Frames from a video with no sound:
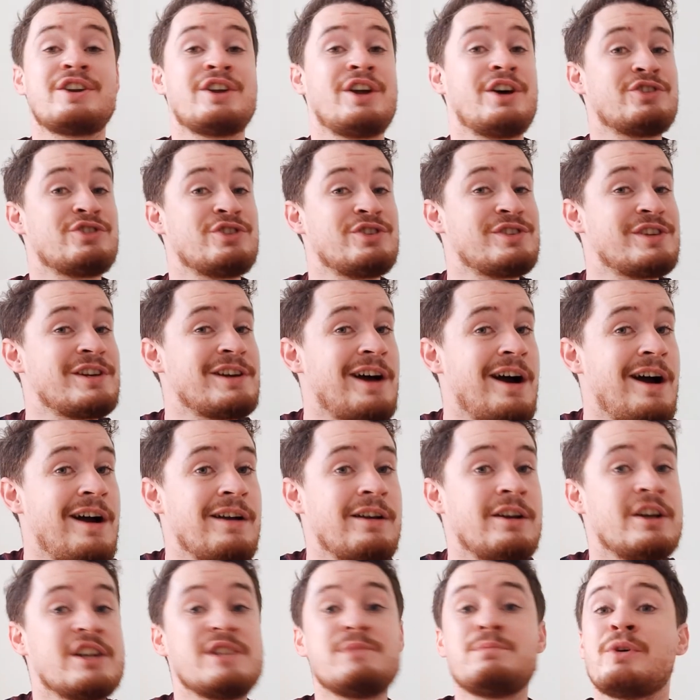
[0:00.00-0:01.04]
not just in
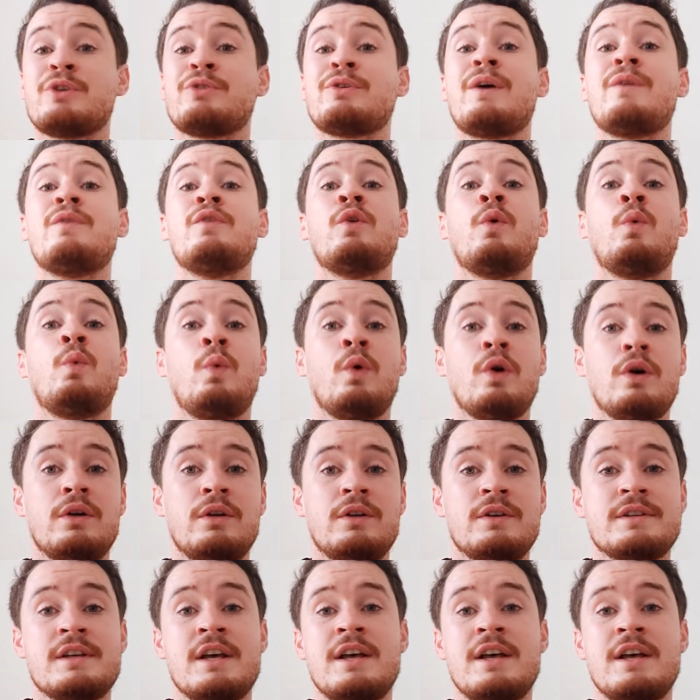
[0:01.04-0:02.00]
Ireland, but around the world.